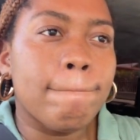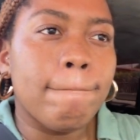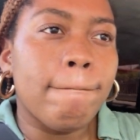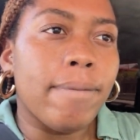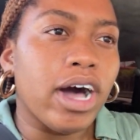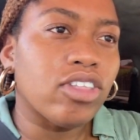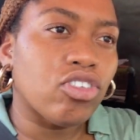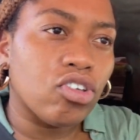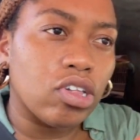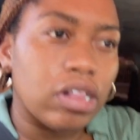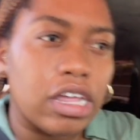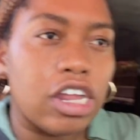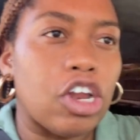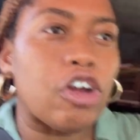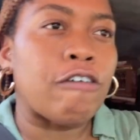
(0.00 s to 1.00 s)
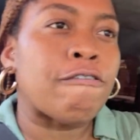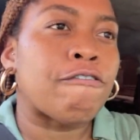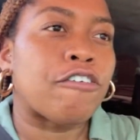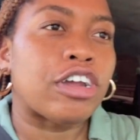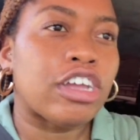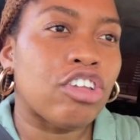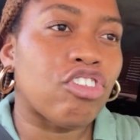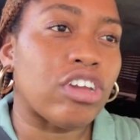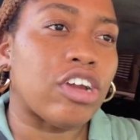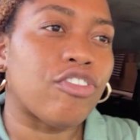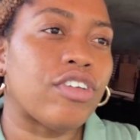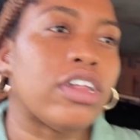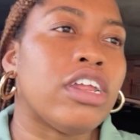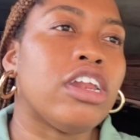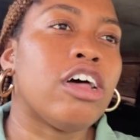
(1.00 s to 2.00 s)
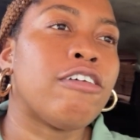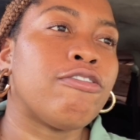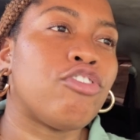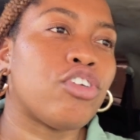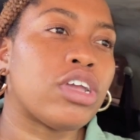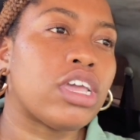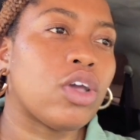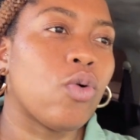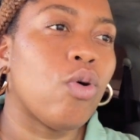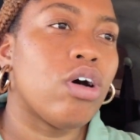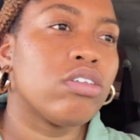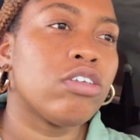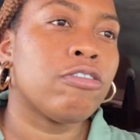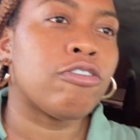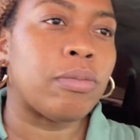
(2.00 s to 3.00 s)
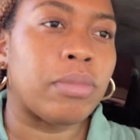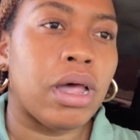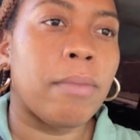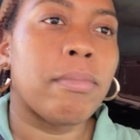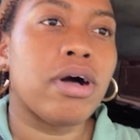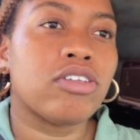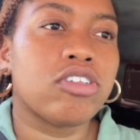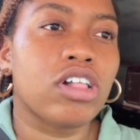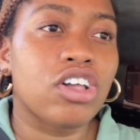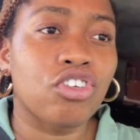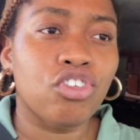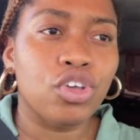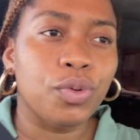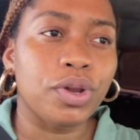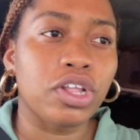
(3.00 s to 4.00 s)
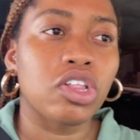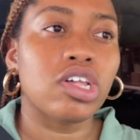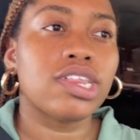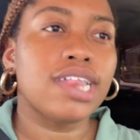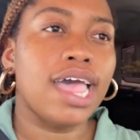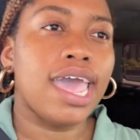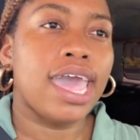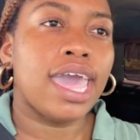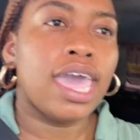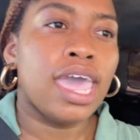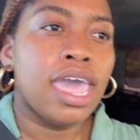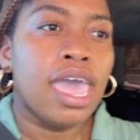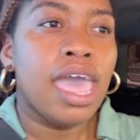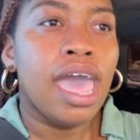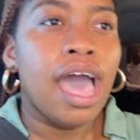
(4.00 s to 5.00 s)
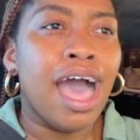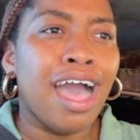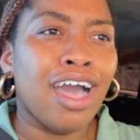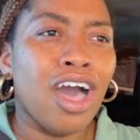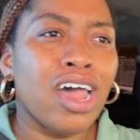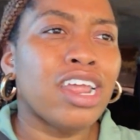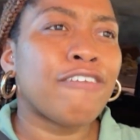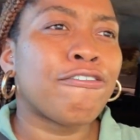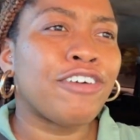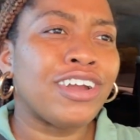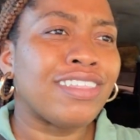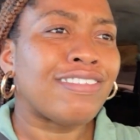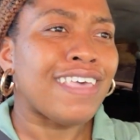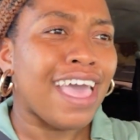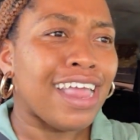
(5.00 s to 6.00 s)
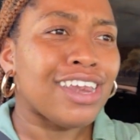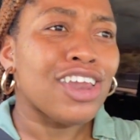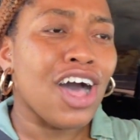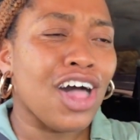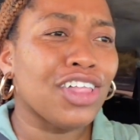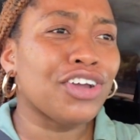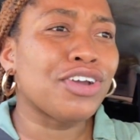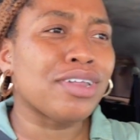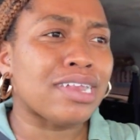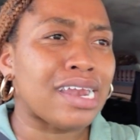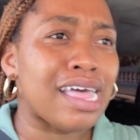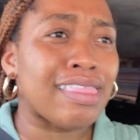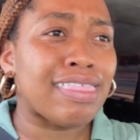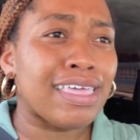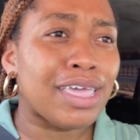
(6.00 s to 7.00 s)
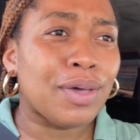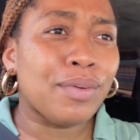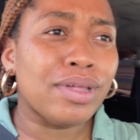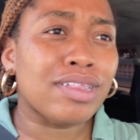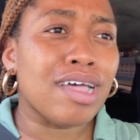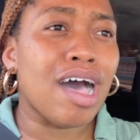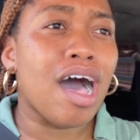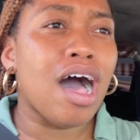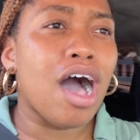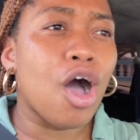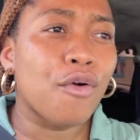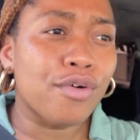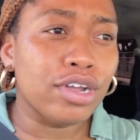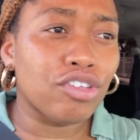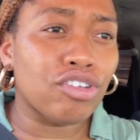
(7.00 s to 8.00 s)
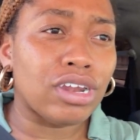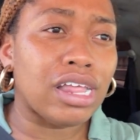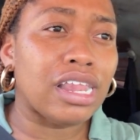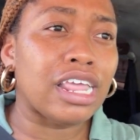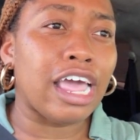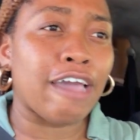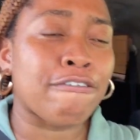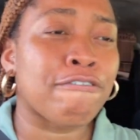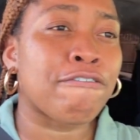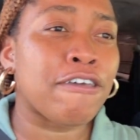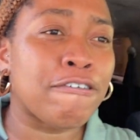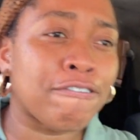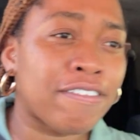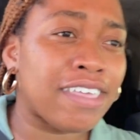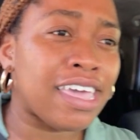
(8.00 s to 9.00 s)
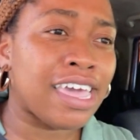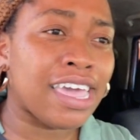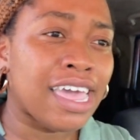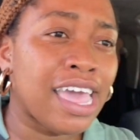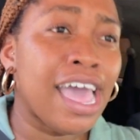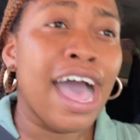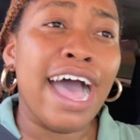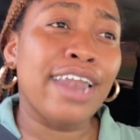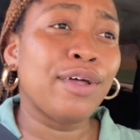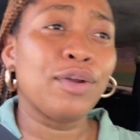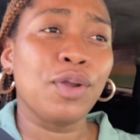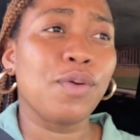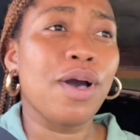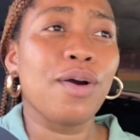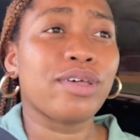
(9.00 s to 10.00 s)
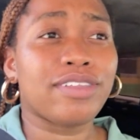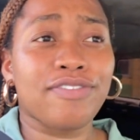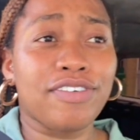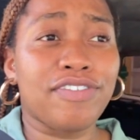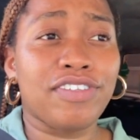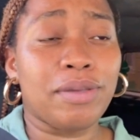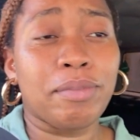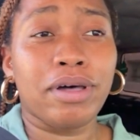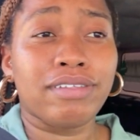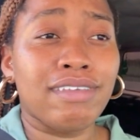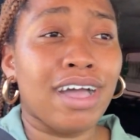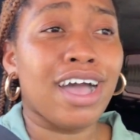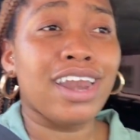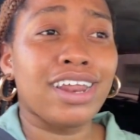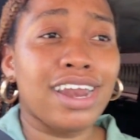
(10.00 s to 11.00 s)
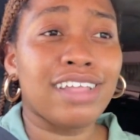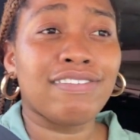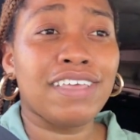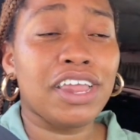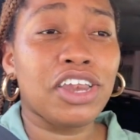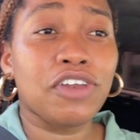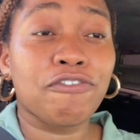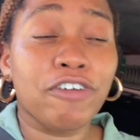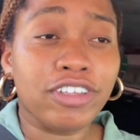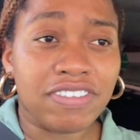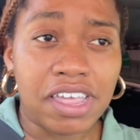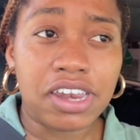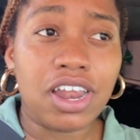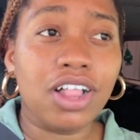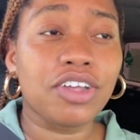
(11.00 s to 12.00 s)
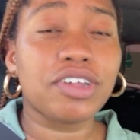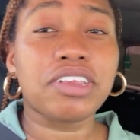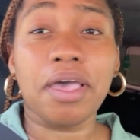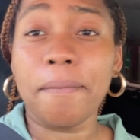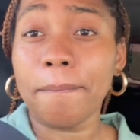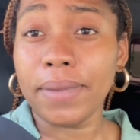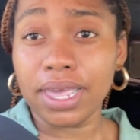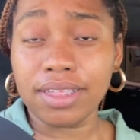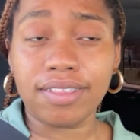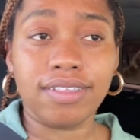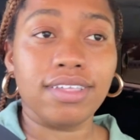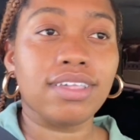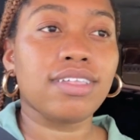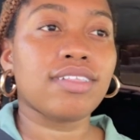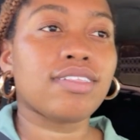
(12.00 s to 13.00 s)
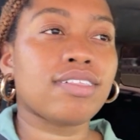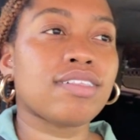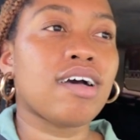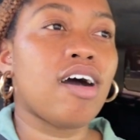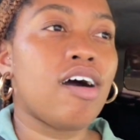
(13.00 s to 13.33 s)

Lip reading: bottle in her fridge, and I really love drinking water from that bottle. I'll show you what it looks like. I got it for $10, and I think it was originally like $50. I don't know why it was $50, but I got it at $10 at Macy's.